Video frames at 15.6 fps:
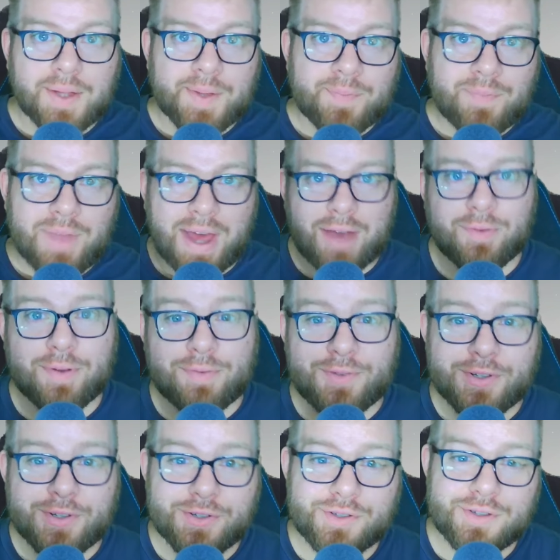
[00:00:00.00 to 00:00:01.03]
Hey
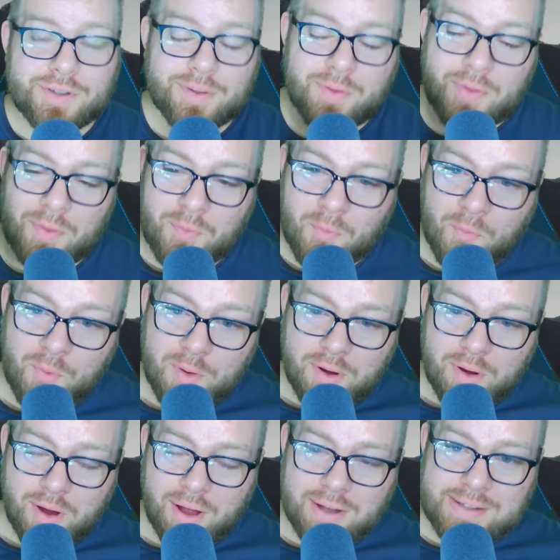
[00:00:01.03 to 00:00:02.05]
Rifters, we're
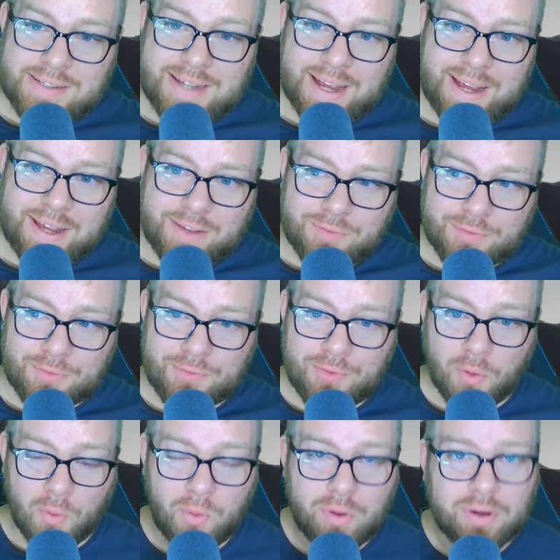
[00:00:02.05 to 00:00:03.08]
on day
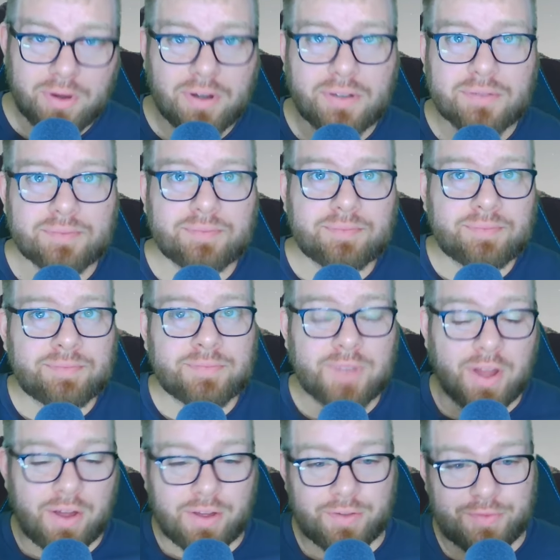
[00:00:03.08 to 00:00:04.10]
4
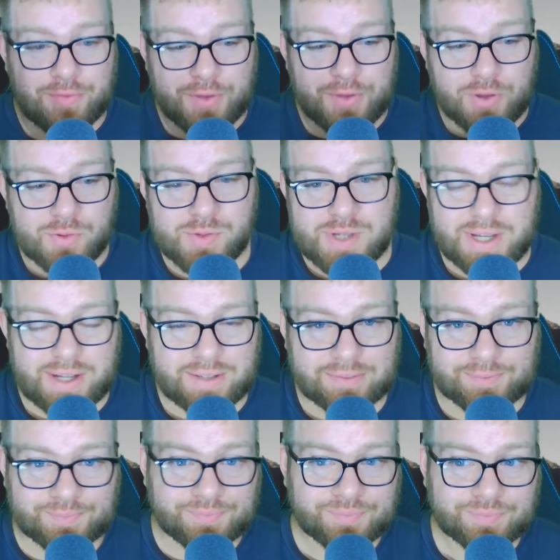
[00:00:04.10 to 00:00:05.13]
of
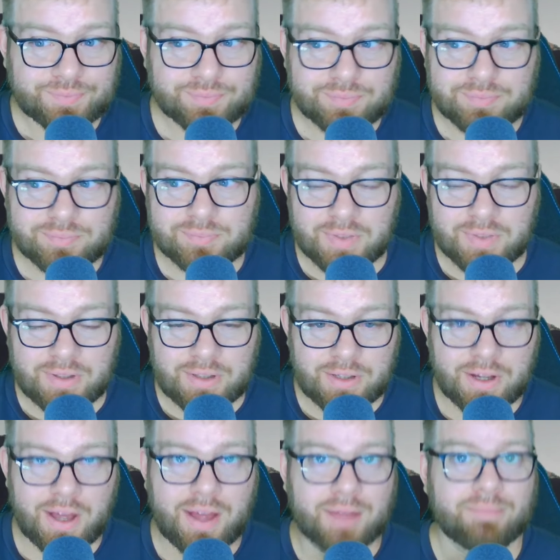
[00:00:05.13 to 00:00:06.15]
using
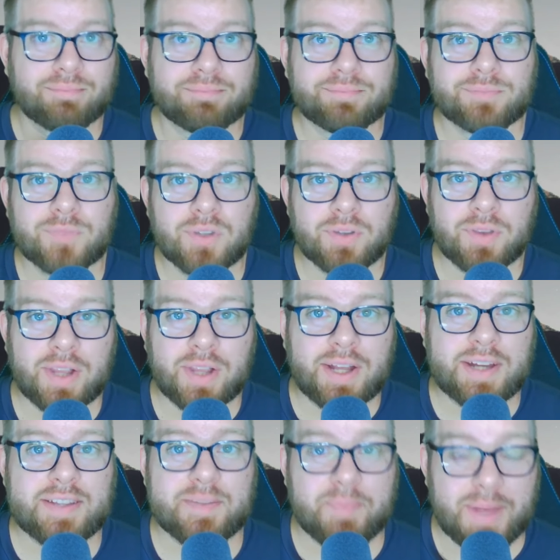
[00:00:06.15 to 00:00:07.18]

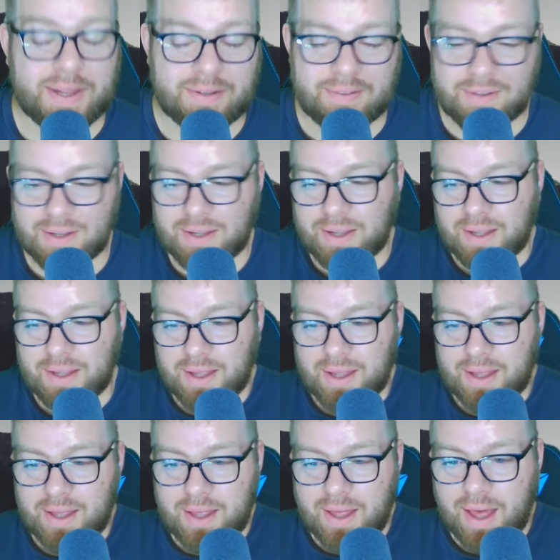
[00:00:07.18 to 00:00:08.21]
Linux Mint.
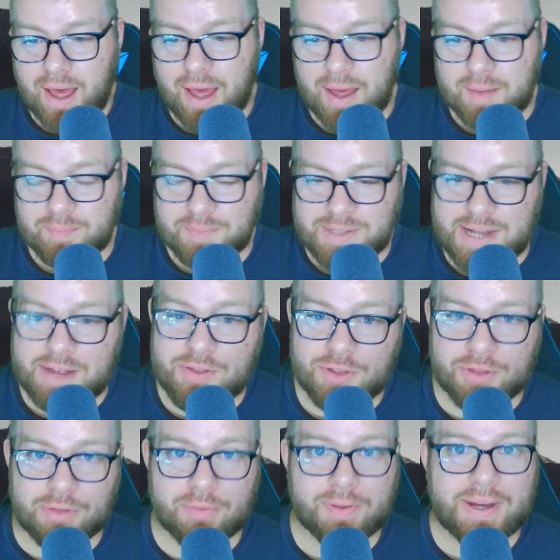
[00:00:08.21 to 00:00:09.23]
Day
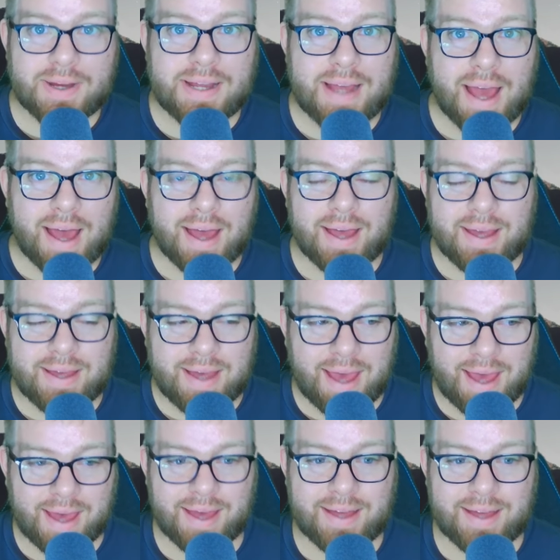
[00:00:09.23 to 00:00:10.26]
3, I
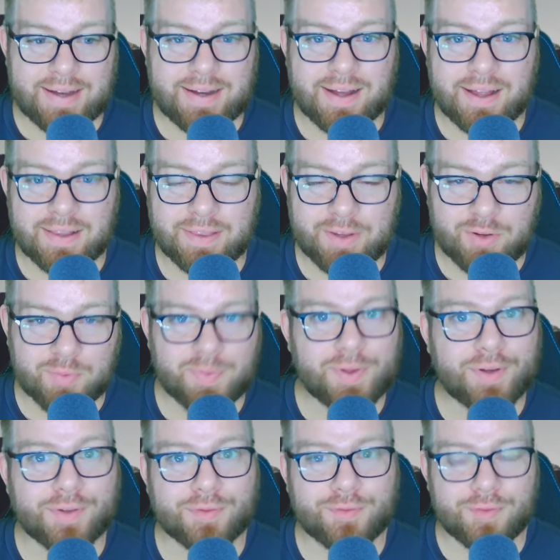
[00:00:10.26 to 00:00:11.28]
had a little bit
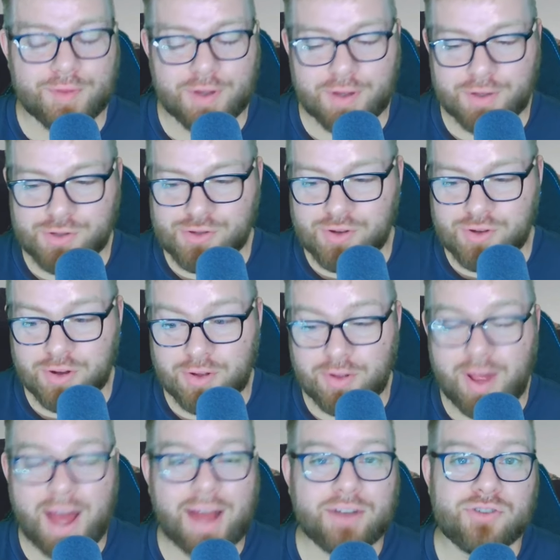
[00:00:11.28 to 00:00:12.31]
of struggle.
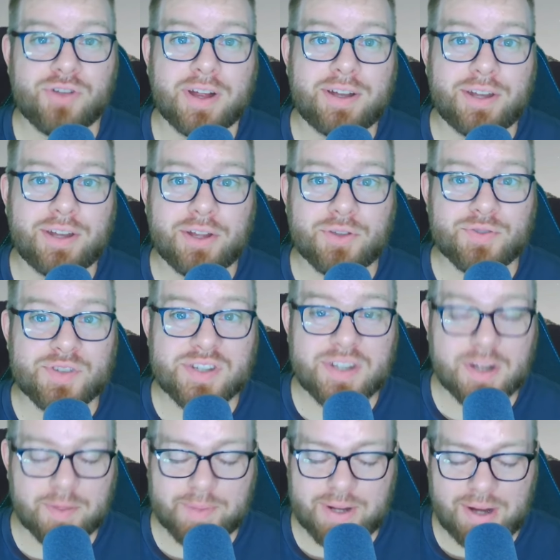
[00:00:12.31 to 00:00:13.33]
I tried to use
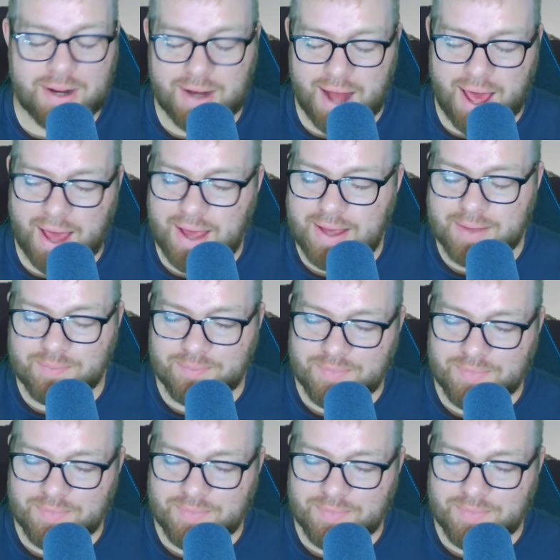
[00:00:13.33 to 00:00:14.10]
Cinnamon, and I am